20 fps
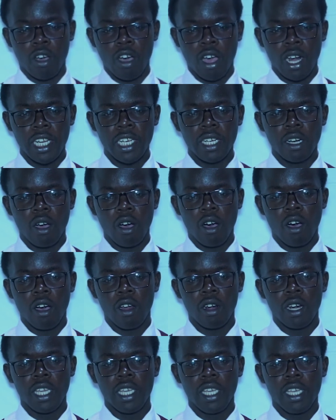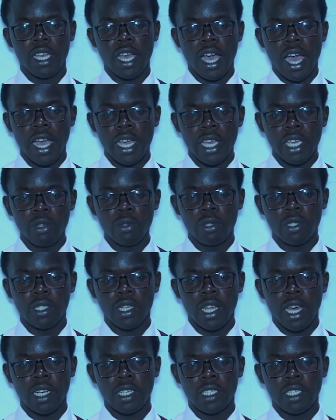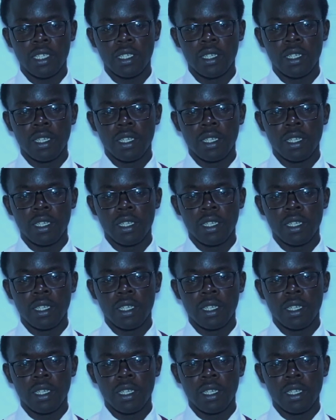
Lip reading: all in all, he argues that